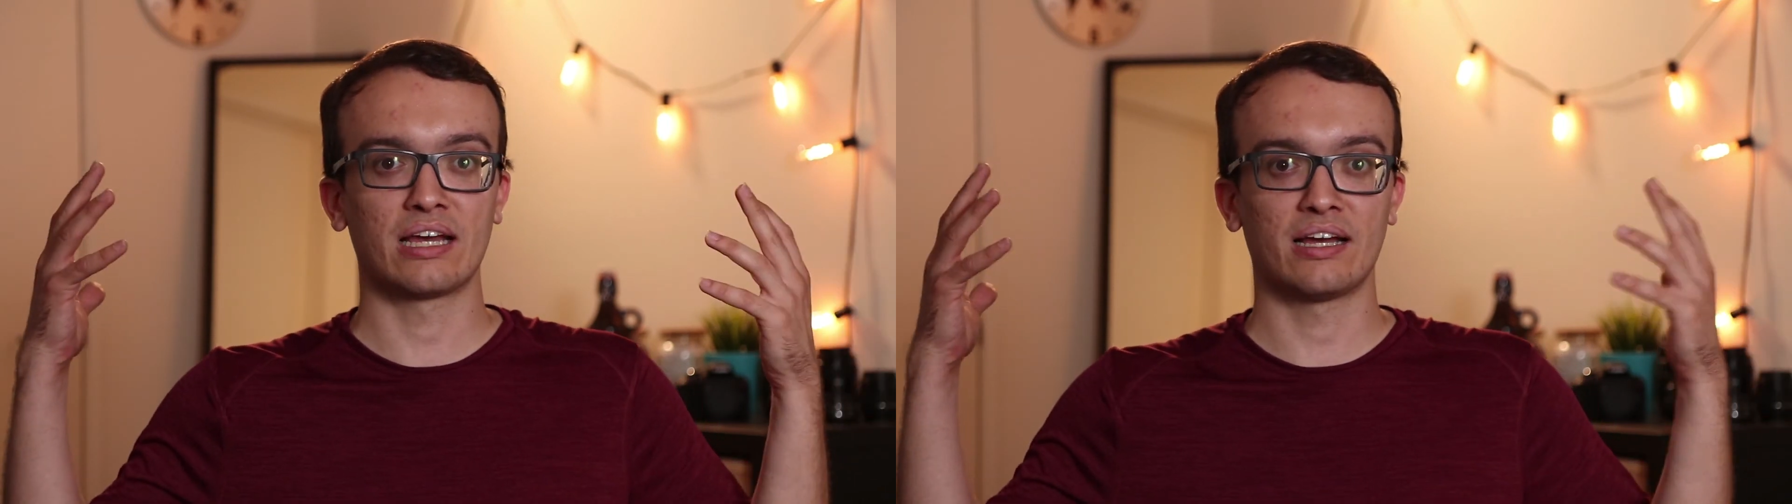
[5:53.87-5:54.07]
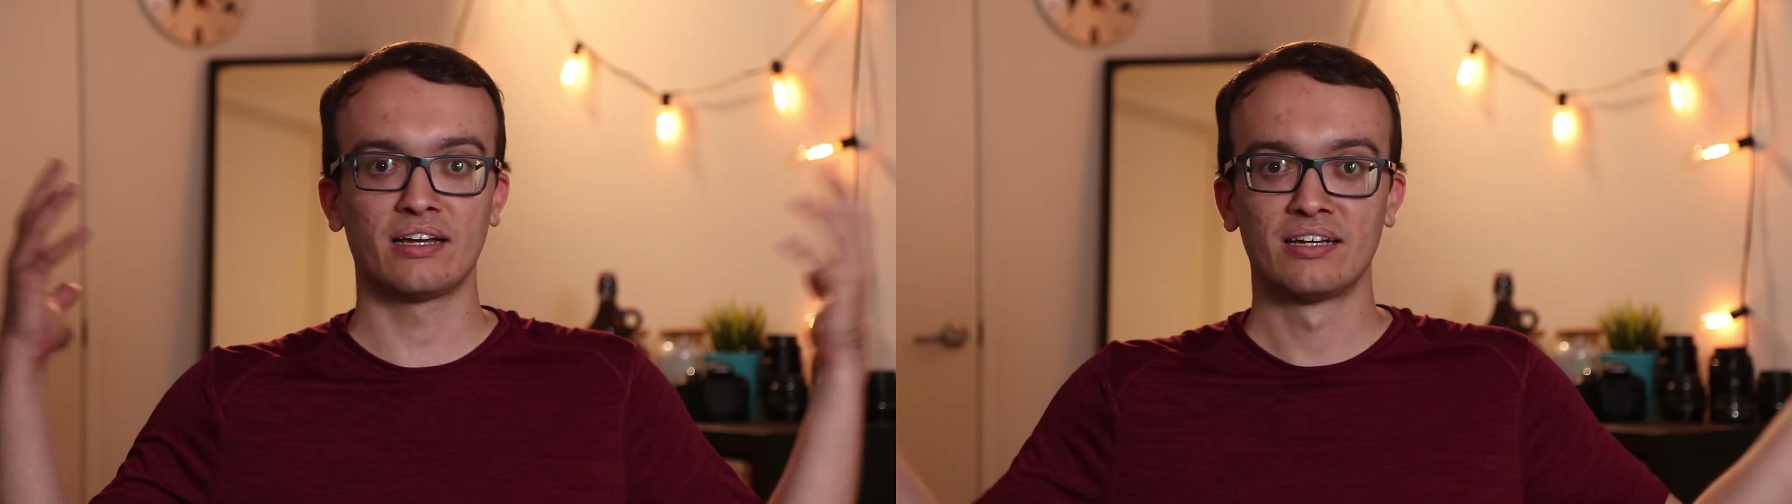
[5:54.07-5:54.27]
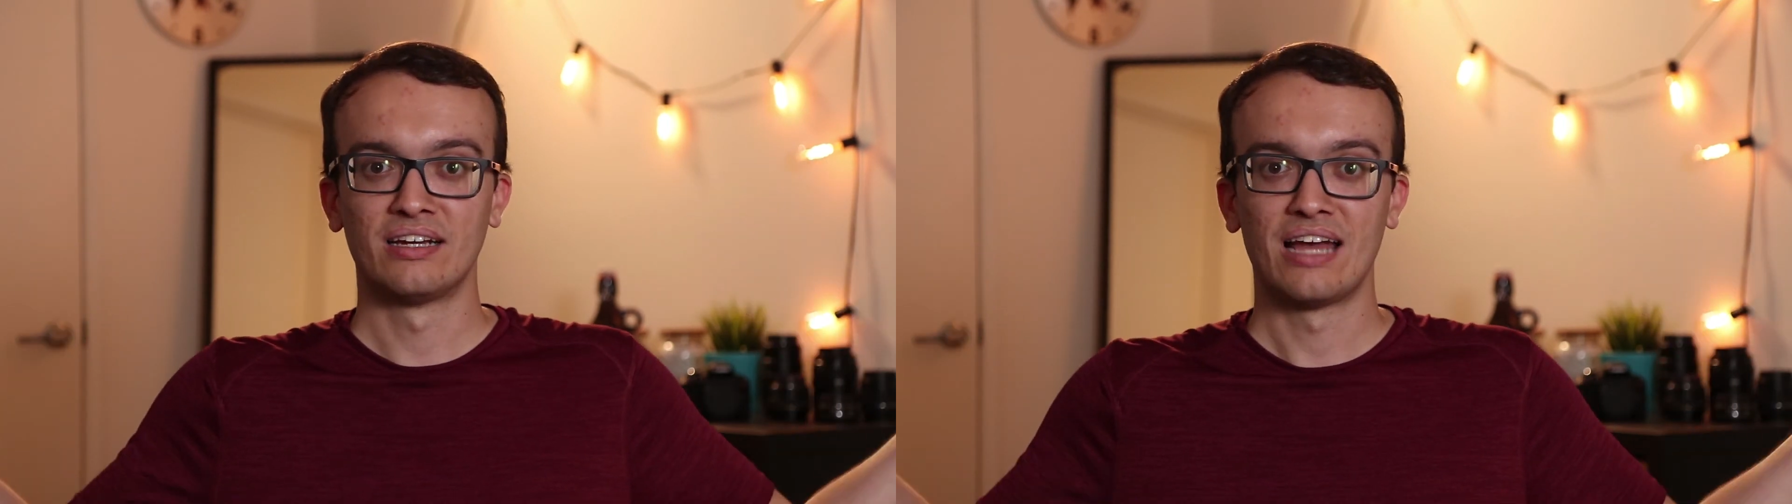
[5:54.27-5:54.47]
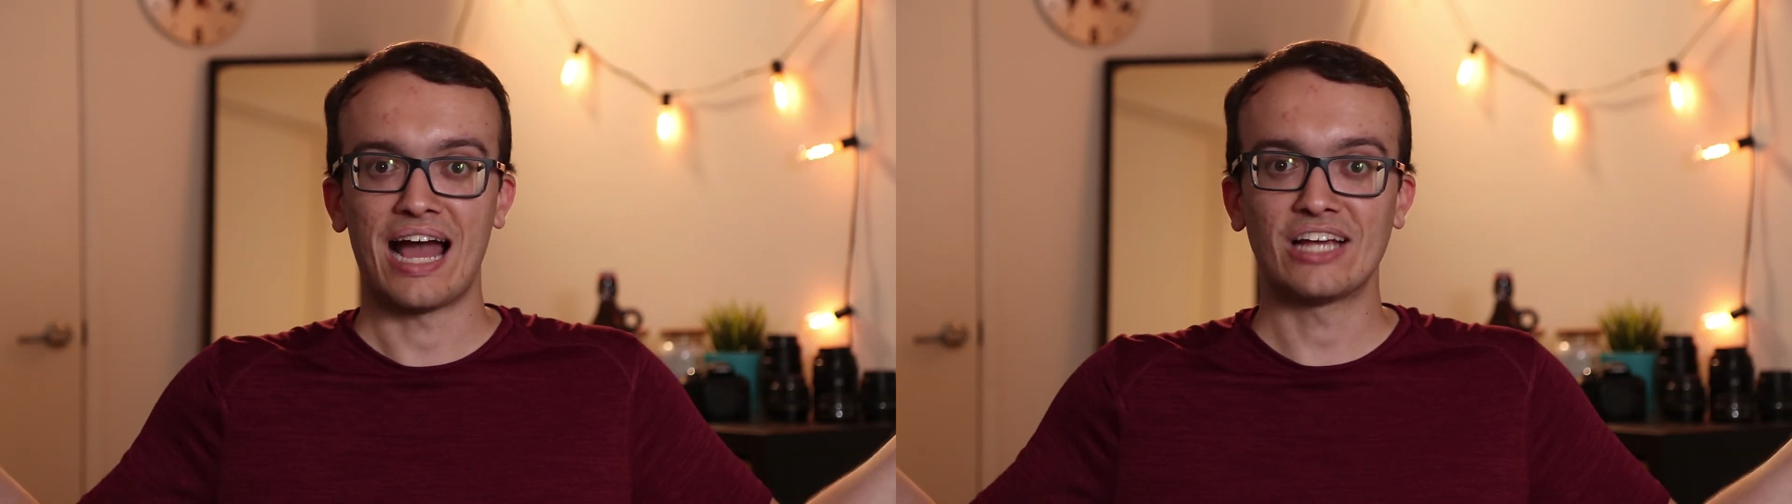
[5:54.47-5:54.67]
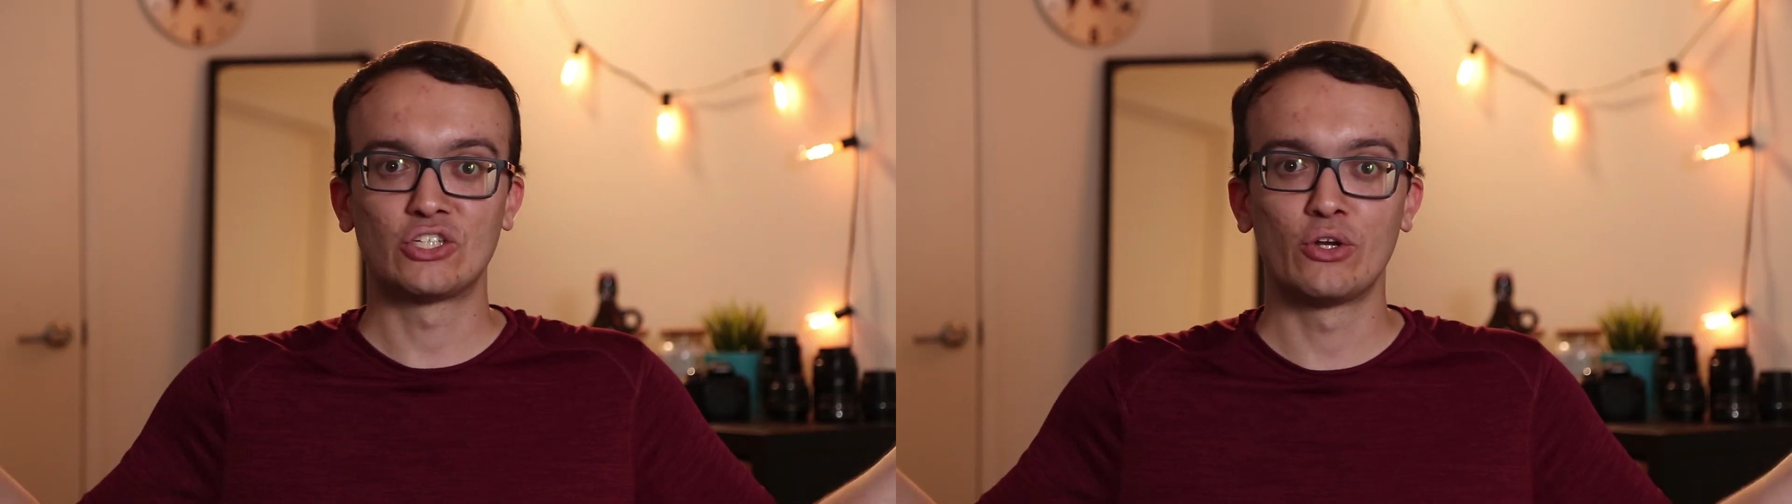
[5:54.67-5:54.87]

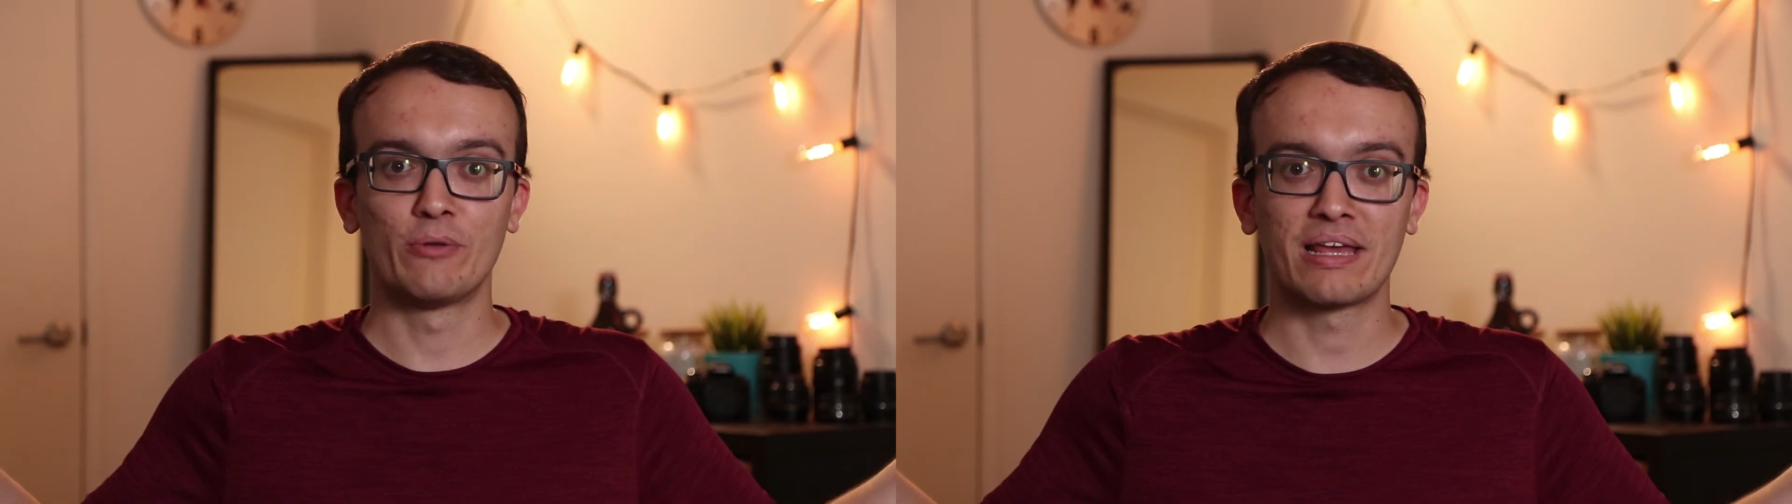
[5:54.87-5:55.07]
I should do to